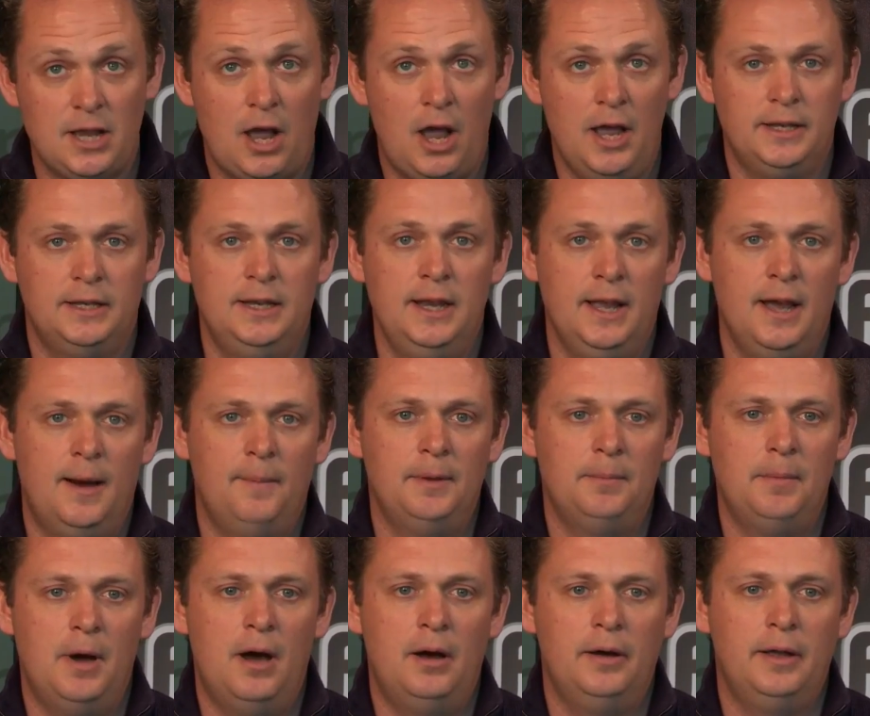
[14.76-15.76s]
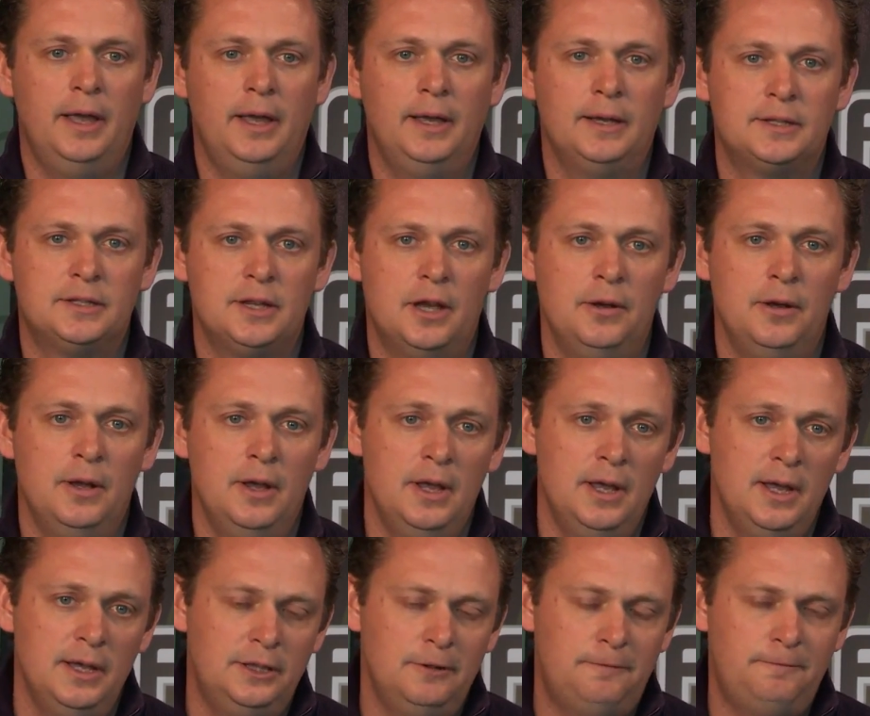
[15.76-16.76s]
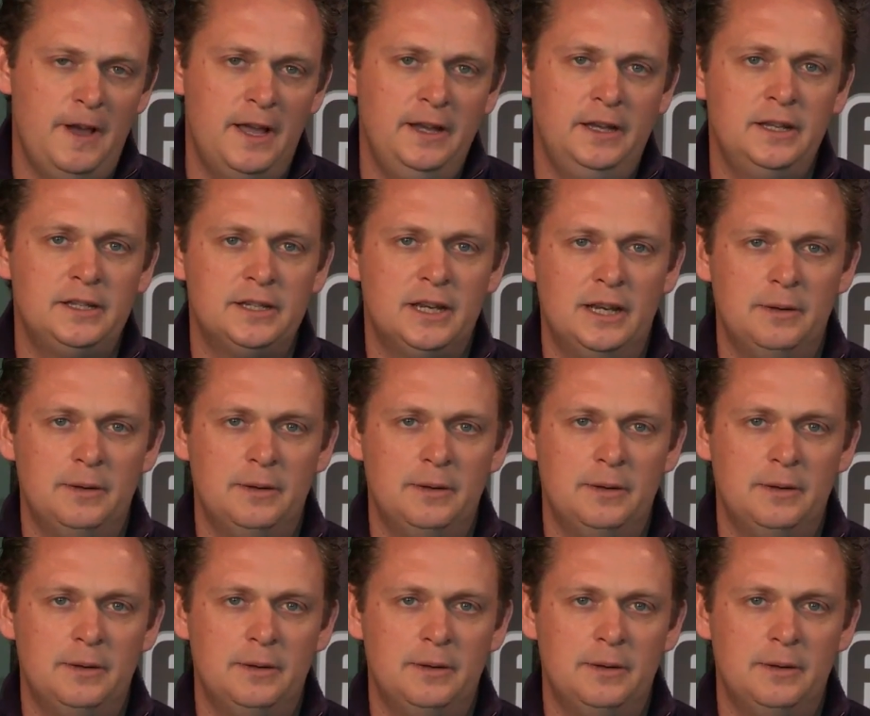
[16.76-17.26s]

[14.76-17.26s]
tightening up the marking. So defenders